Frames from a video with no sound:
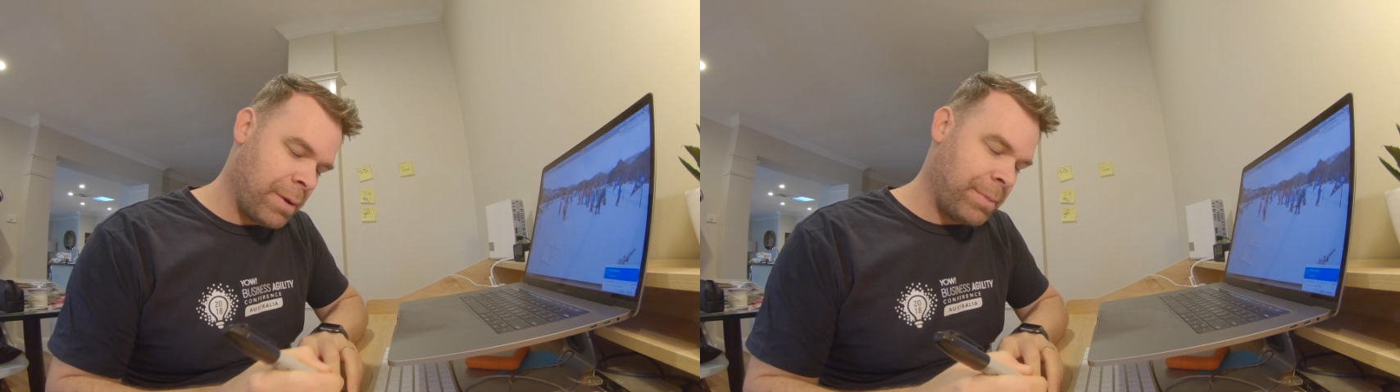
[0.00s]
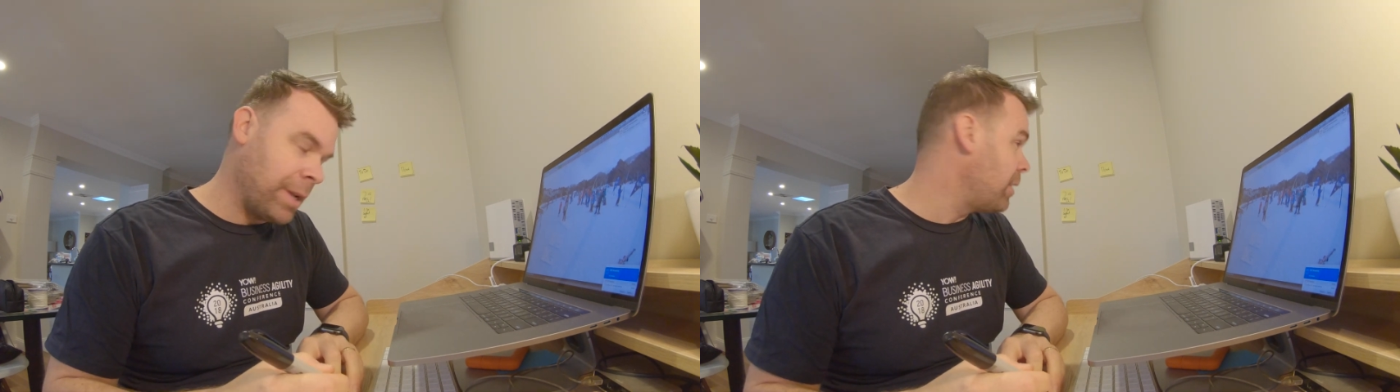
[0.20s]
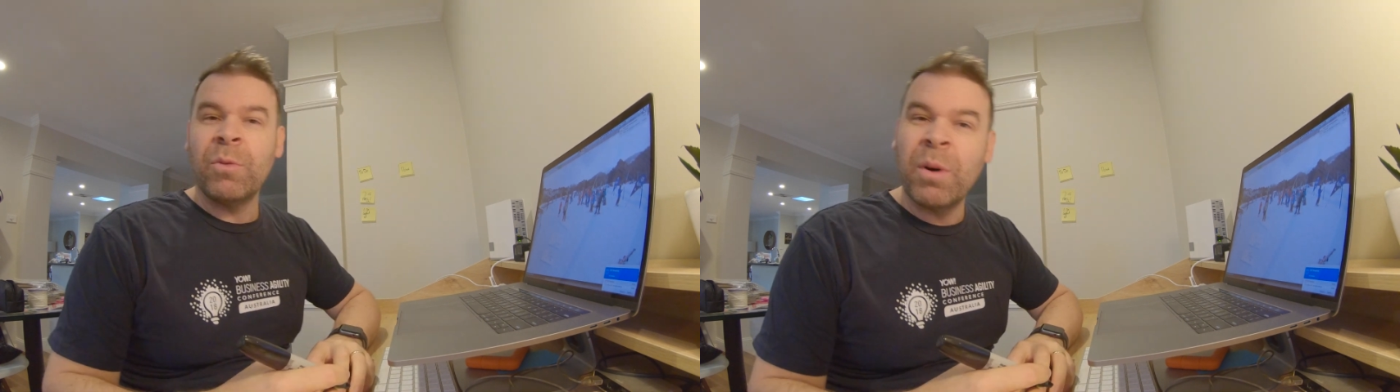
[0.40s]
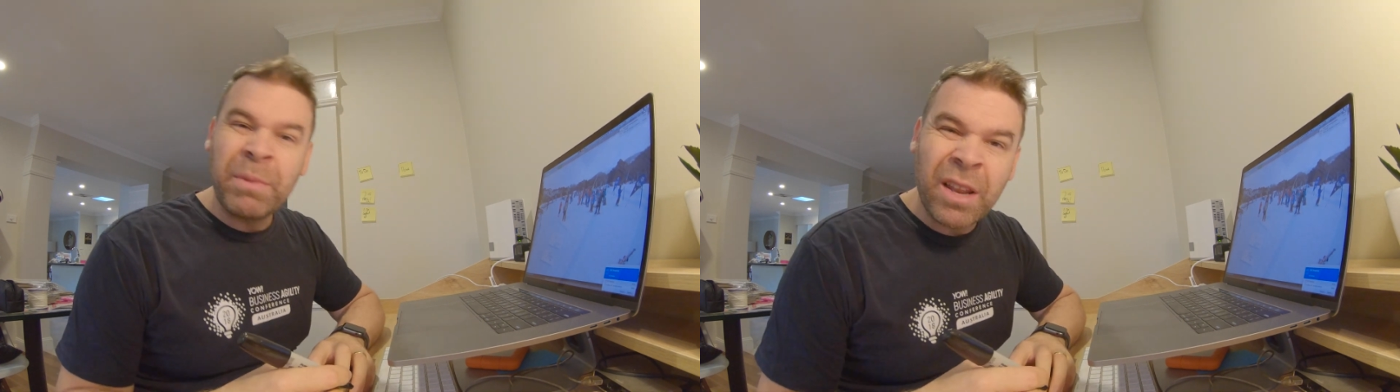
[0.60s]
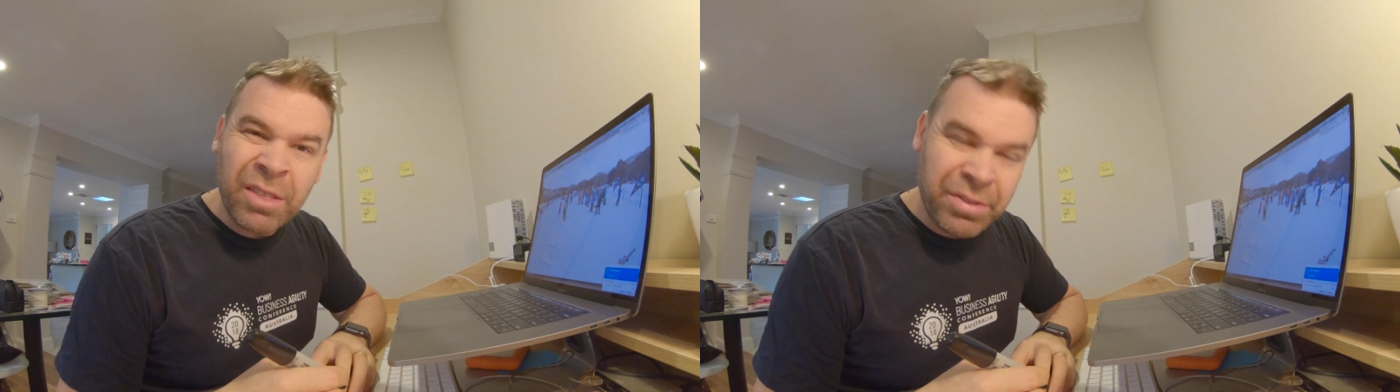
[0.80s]
1
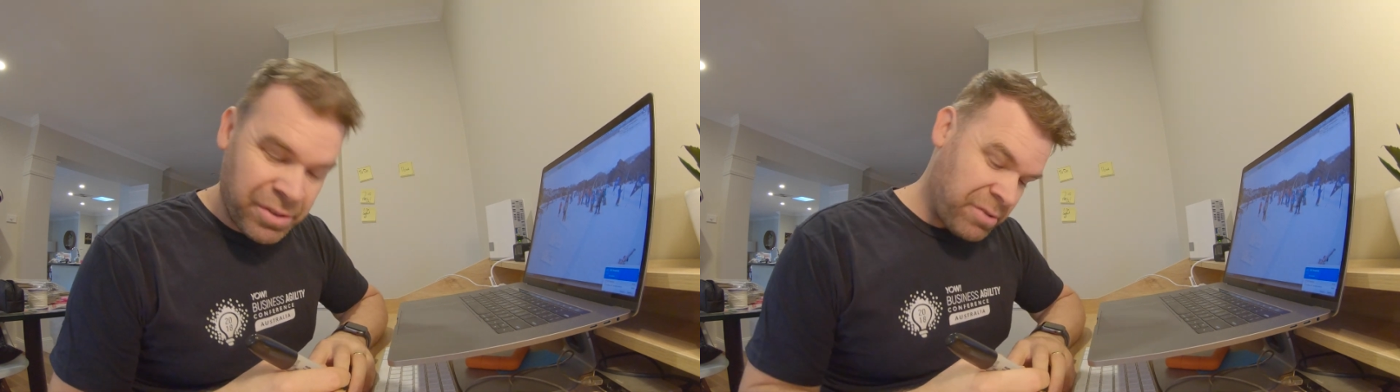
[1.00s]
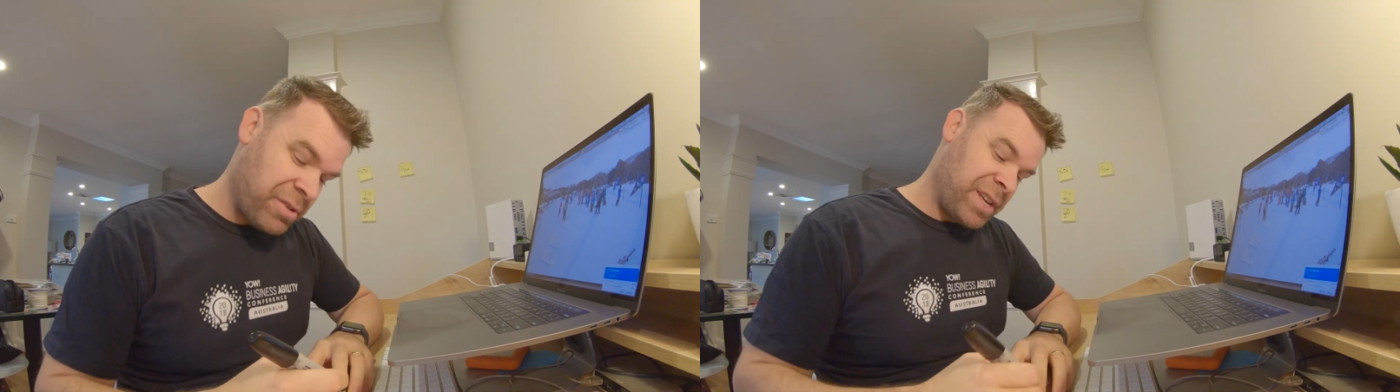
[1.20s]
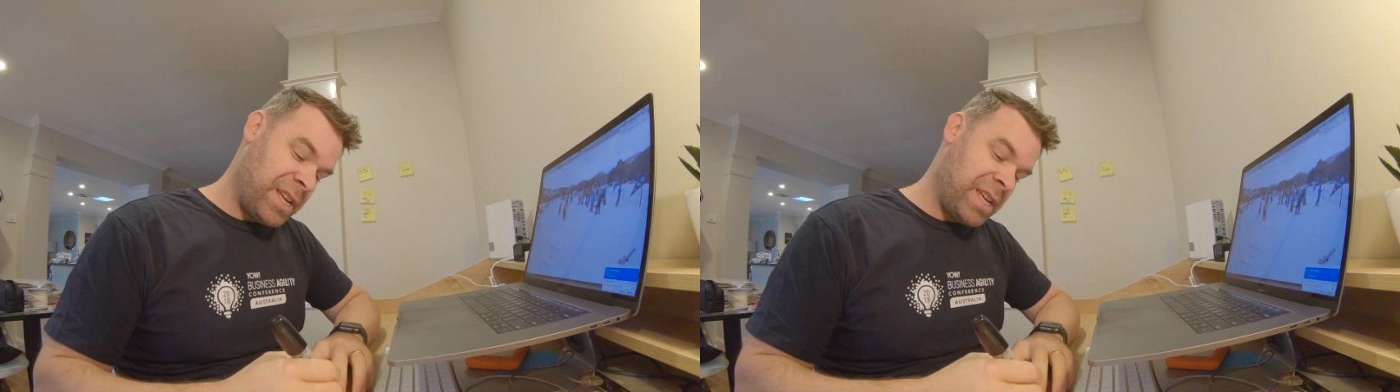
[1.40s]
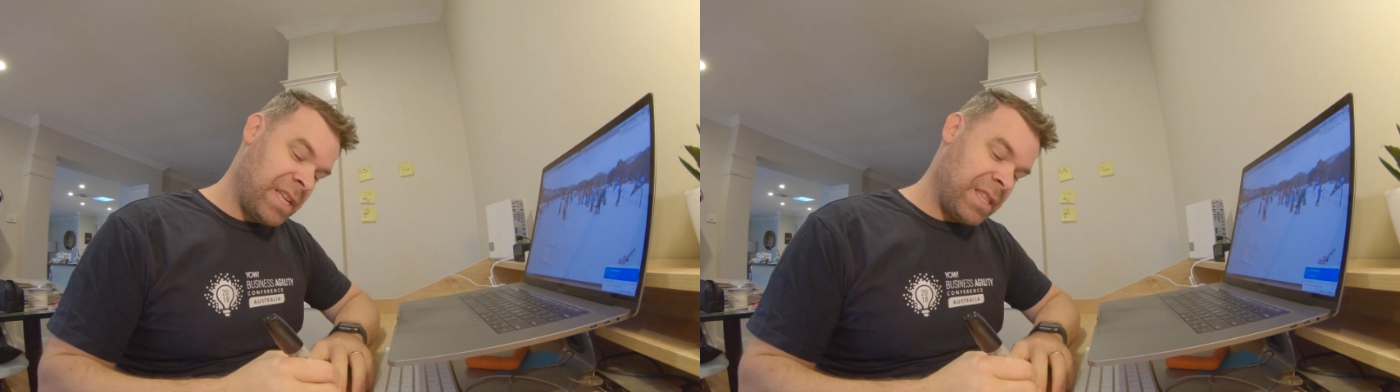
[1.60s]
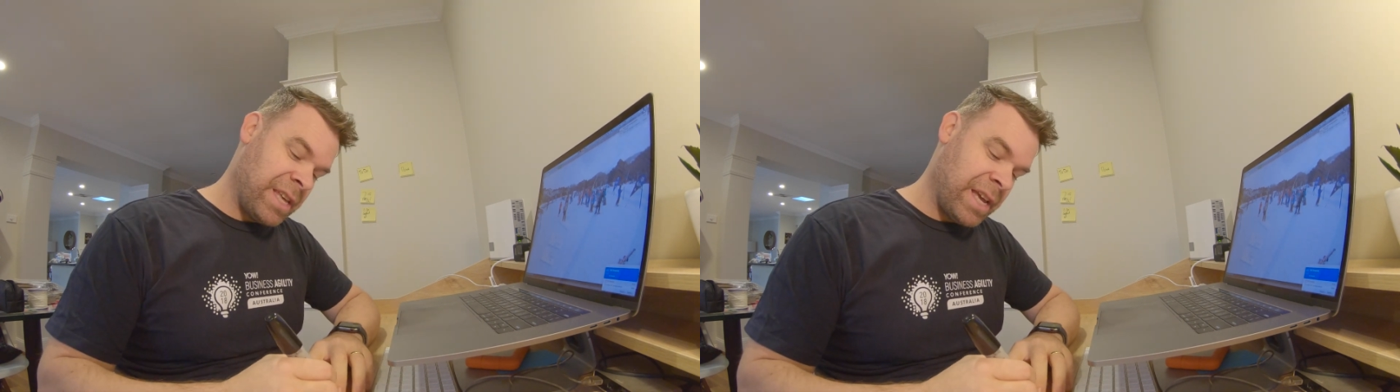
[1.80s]
minute 30,